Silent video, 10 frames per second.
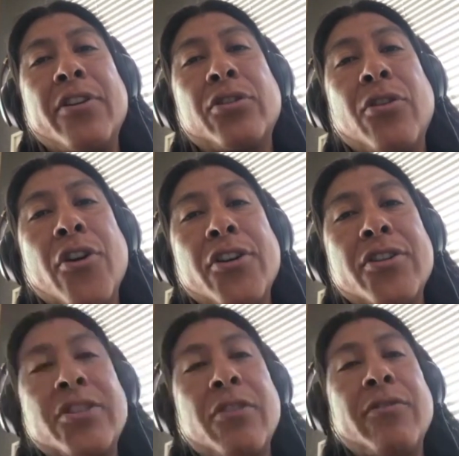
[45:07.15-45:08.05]
Don't hurt
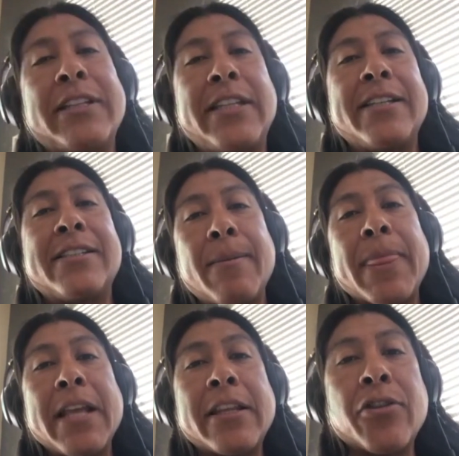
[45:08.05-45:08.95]
yourself with the things
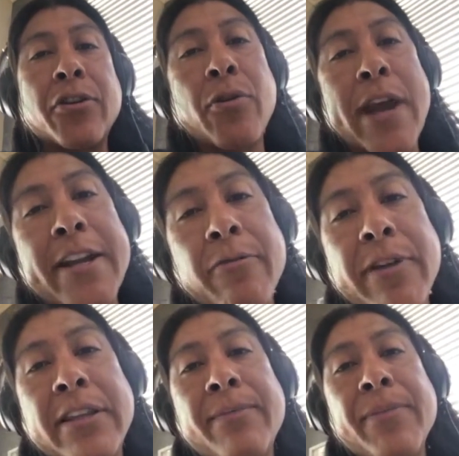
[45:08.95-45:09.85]
that you're creating with.